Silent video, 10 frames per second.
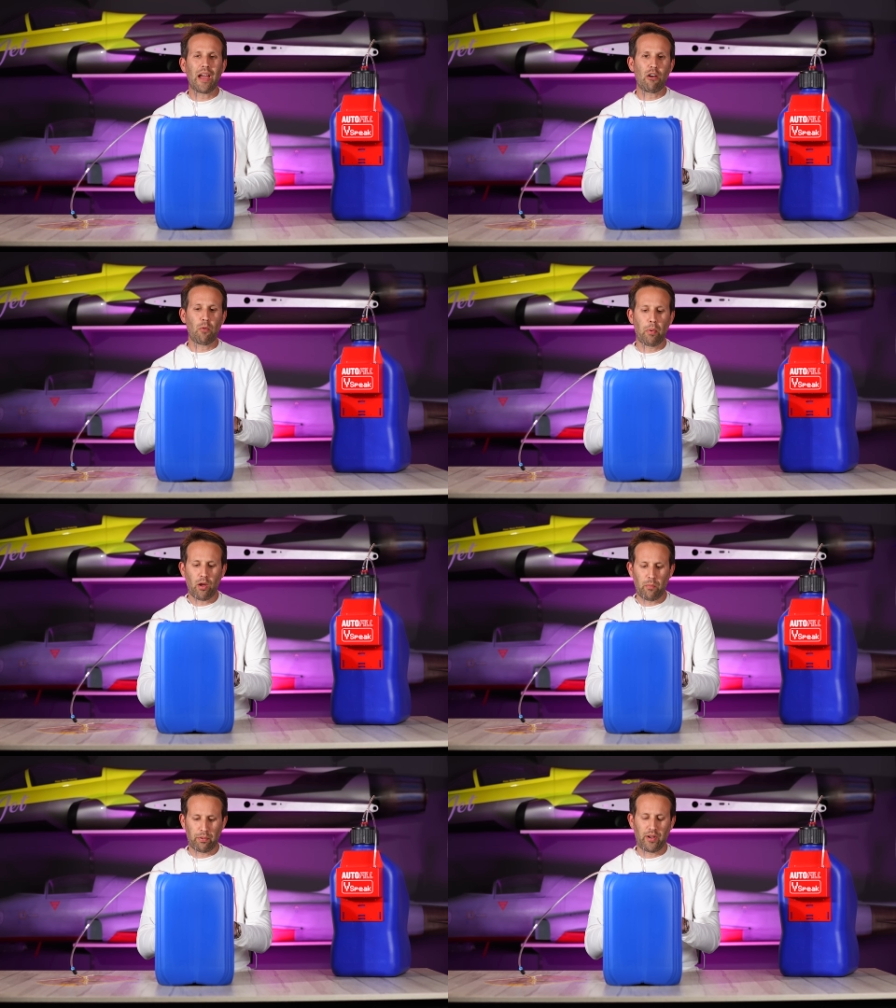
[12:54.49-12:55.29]
our
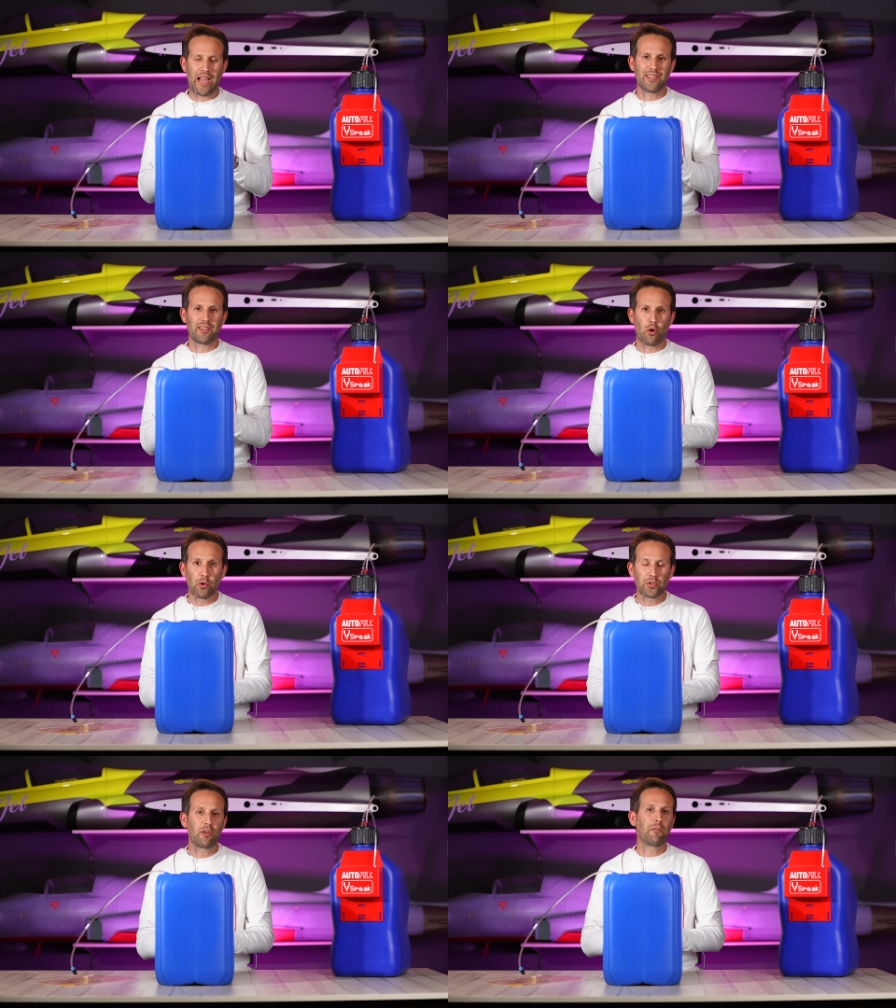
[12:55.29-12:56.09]
pump and
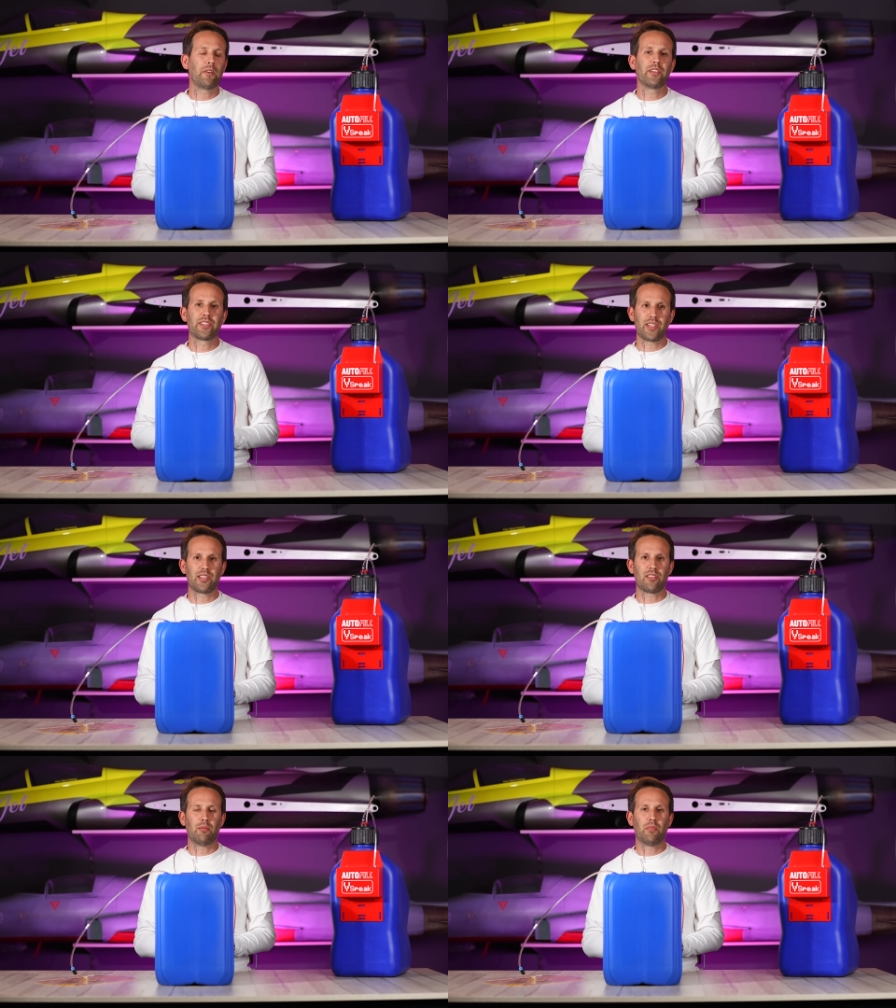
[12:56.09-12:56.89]
autofill
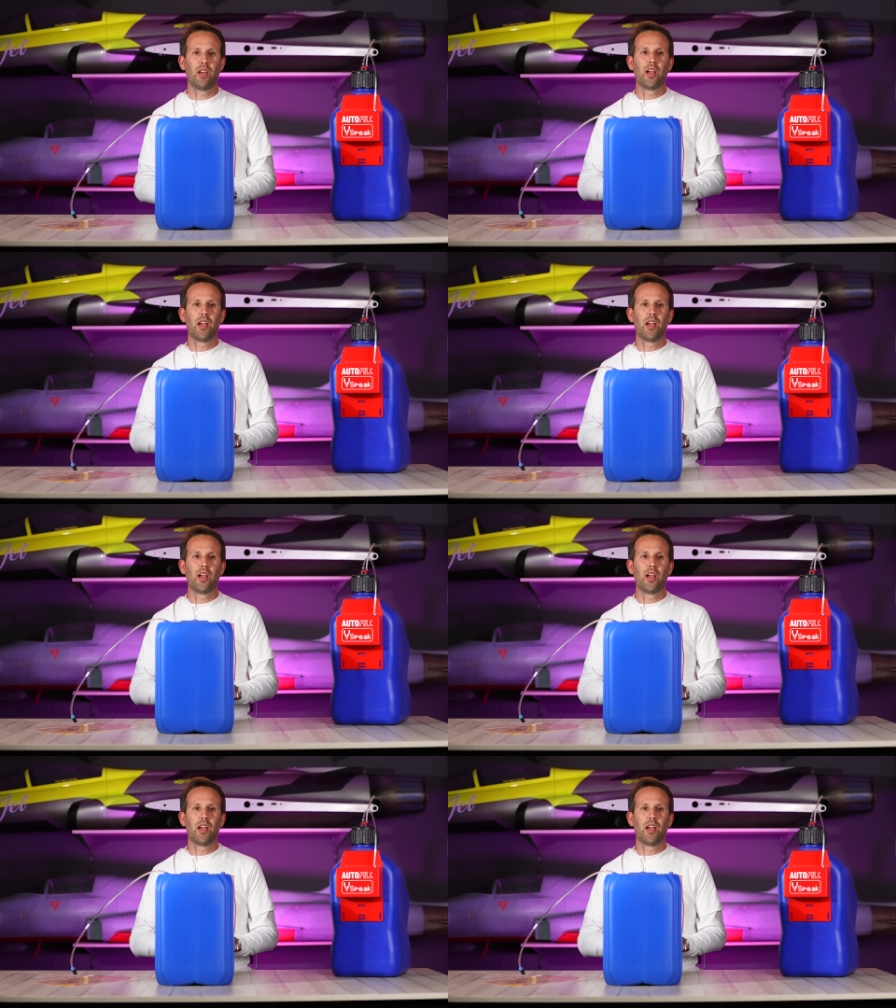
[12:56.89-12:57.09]
system